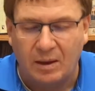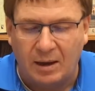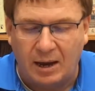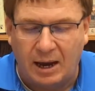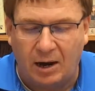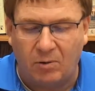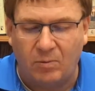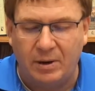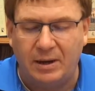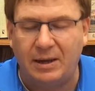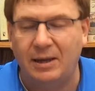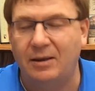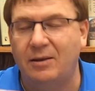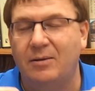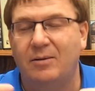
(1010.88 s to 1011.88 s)
how we
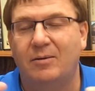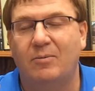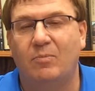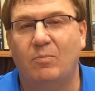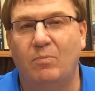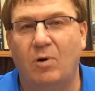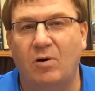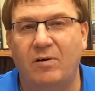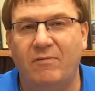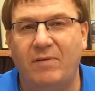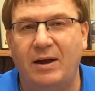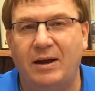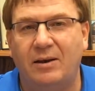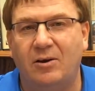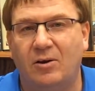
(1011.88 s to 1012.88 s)
can
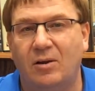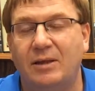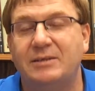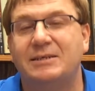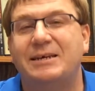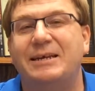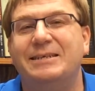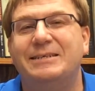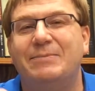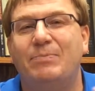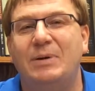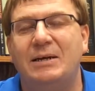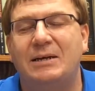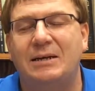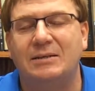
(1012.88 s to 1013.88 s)
motivate, or let's
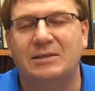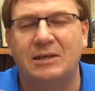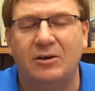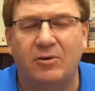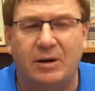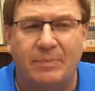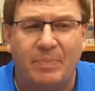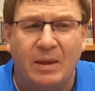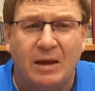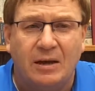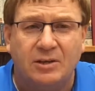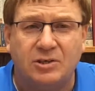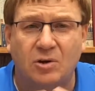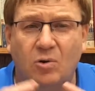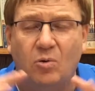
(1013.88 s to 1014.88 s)
be considerate.
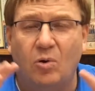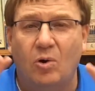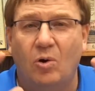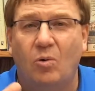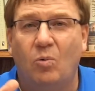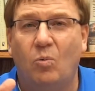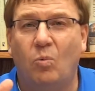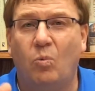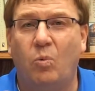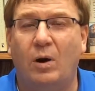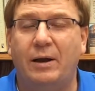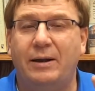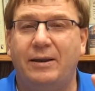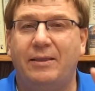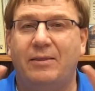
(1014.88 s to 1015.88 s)
So
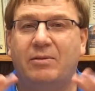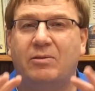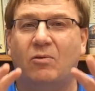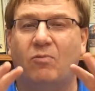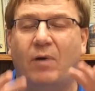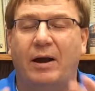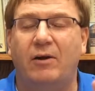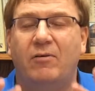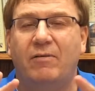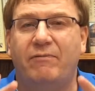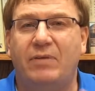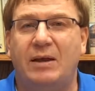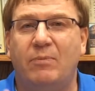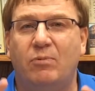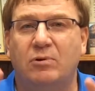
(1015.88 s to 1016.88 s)
what the writer of
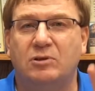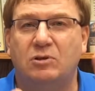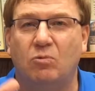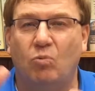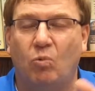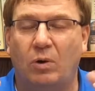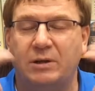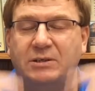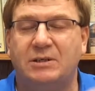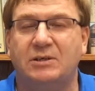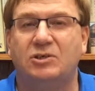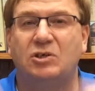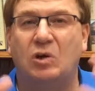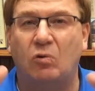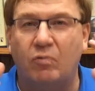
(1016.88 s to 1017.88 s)
Hebrews wants
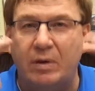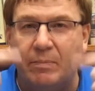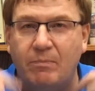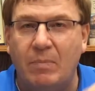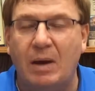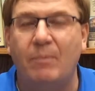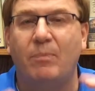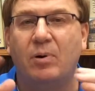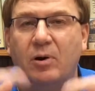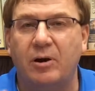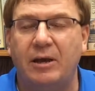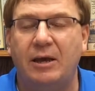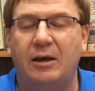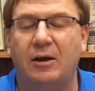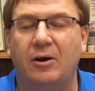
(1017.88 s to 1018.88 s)
us to remember
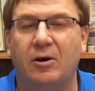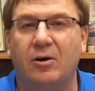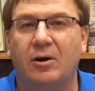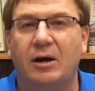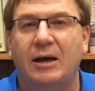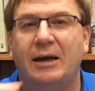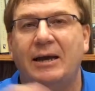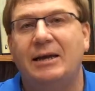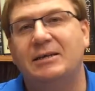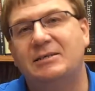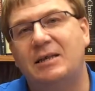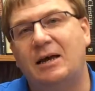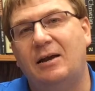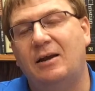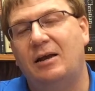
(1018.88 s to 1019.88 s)
here is
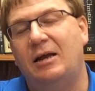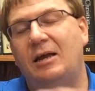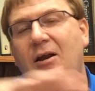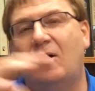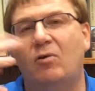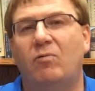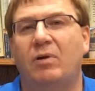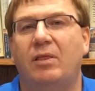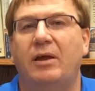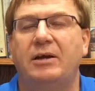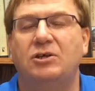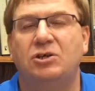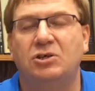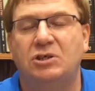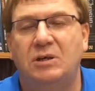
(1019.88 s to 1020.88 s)
that in our
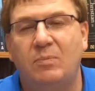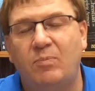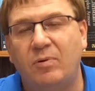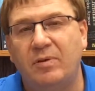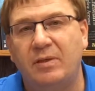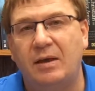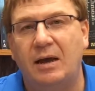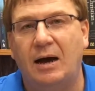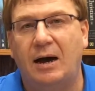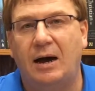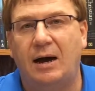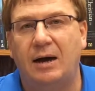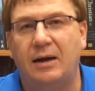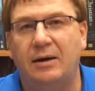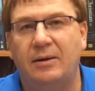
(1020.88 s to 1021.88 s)
relationship with
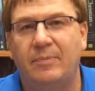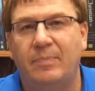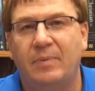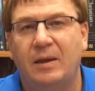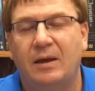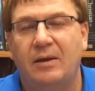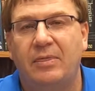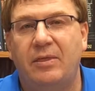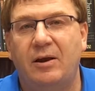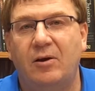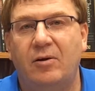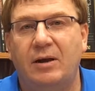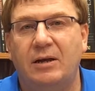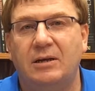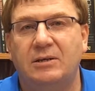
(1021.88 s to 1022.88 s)
God,
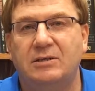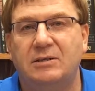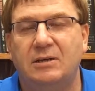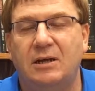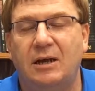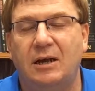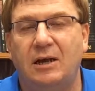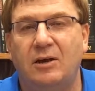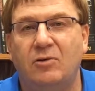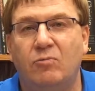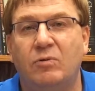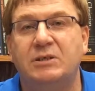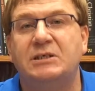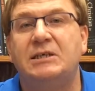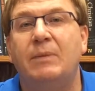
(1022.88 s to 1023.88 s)
there is a
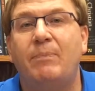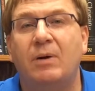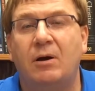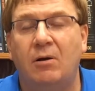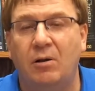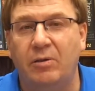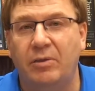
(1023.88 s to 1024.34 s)
reciprocal